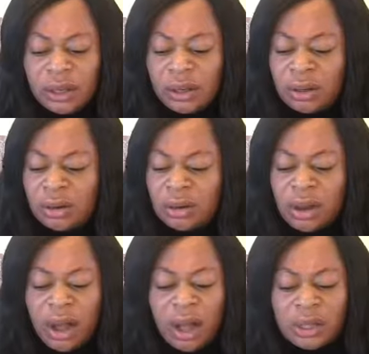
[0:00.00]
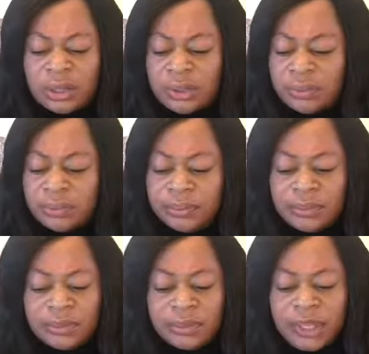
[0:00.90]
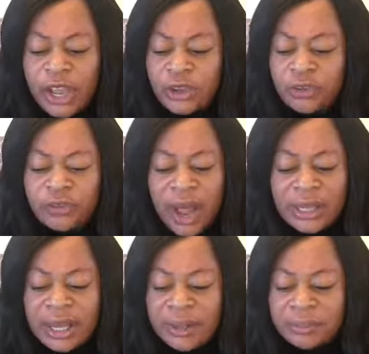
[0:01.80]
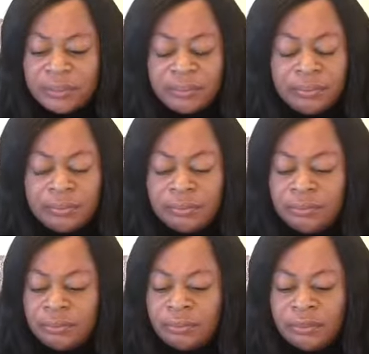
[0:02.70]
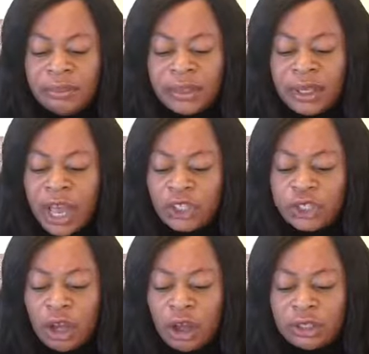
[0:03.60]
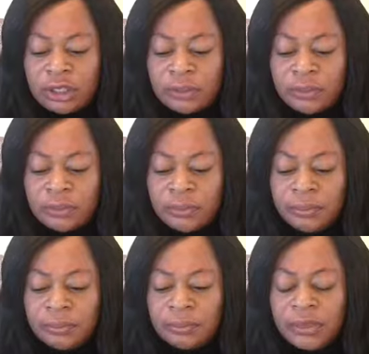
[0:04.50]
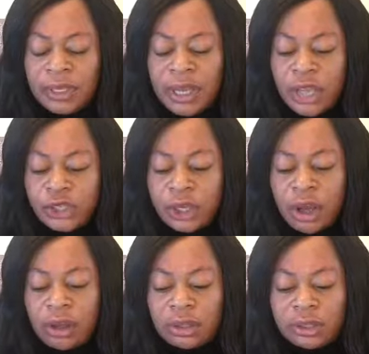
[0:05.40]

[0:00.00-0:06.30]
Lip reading: Oh, God. Thank you, Father. Yes, Lord. Yes, Lord.